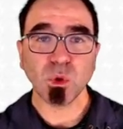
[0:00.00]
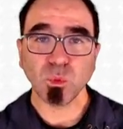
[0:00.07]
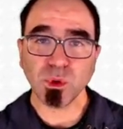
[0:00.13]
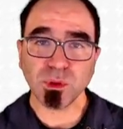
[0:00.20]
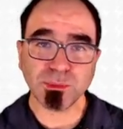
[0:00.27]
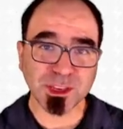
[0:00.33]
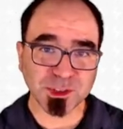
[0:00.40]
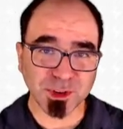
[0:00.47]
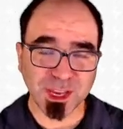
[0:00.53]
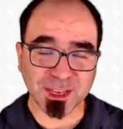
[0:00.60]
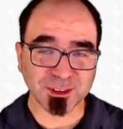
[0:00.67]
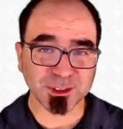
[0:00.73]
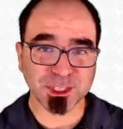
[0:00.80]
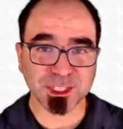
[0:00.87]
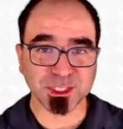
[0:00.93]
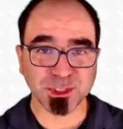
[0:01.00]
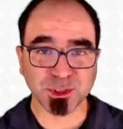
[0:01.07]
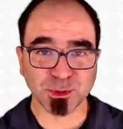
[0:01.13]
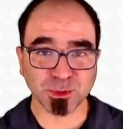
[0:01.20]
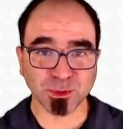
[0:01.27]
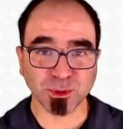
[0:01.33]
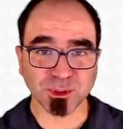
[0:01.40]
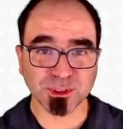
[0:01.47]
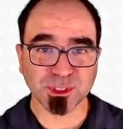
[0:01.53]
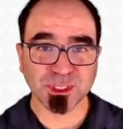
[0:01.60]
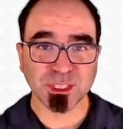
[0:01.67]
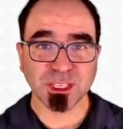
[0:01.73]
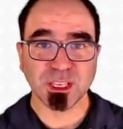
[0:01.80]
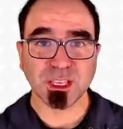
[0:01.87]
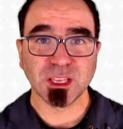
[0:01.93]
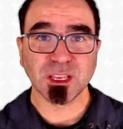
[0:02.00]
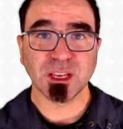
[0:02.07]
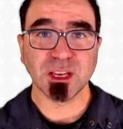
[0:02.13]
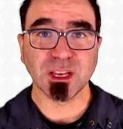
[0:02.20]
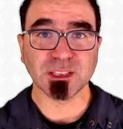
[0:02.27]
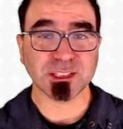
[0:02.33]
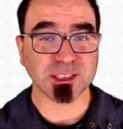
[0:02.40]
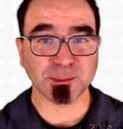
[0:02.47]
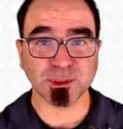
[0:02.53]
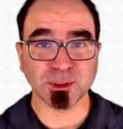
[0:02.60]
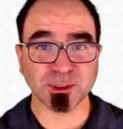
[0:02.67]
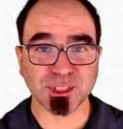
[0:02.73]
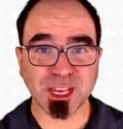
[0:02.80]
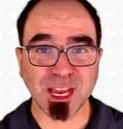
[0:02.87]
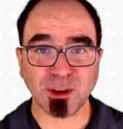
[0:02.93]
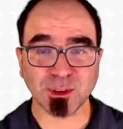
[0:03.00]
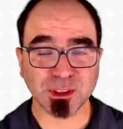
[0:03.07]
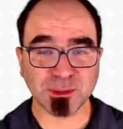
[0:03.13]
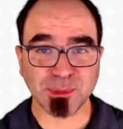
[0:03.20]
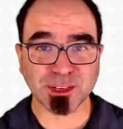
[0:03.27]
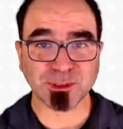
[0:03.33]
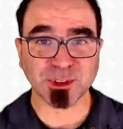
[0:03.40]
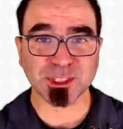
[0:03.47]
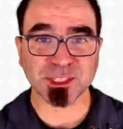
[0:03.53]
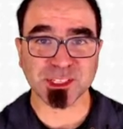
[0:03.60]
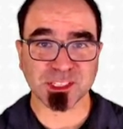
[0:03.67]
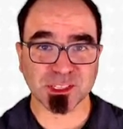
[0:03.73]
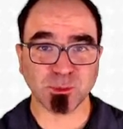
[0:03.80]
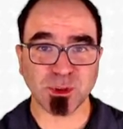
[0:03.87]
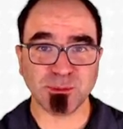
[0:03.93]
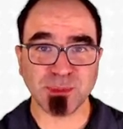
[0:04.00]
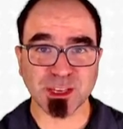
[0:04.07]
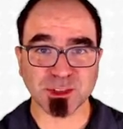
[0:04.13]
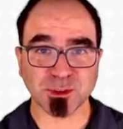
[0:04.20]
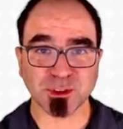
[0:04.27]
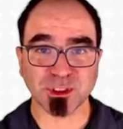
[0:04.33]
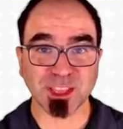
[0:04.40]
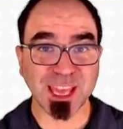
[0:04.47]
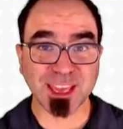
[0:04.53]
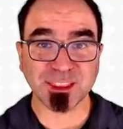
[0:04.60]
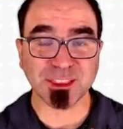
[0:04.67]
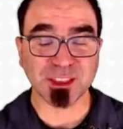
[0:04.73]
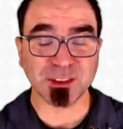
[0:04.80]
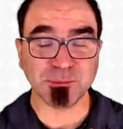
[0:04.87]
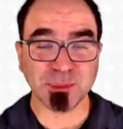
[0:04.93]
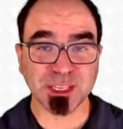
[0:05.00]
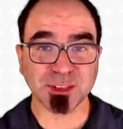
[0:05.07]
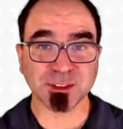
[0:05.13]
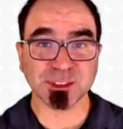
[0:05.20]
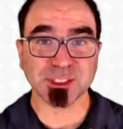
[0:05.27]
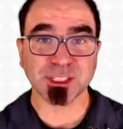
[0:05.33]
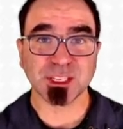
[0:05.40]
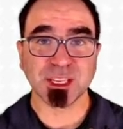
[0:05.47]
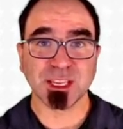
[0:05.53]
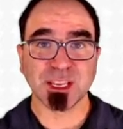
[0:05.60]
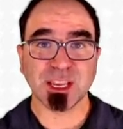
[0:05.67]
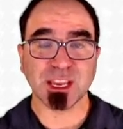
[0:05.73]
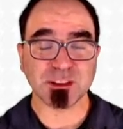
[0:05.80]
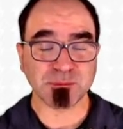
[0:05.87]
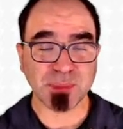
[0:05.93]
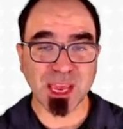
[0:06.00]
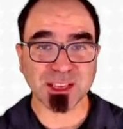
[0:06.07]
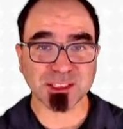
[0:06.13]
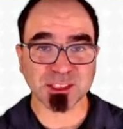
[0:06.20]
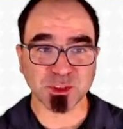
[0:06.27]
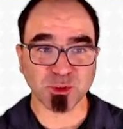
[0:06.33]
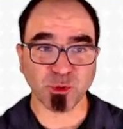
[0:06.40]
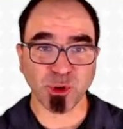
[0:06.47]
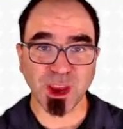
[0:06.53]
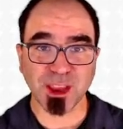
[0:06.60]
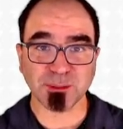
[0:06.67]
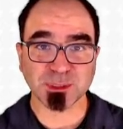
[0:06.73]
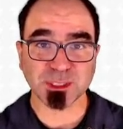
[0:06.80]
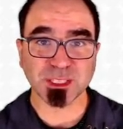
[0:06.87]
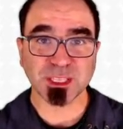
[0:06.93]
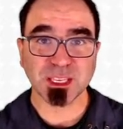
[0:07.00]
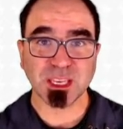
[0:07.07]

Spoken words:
We measure energy in joules, similar to how in the metric system we measure length in meters and mass in grams.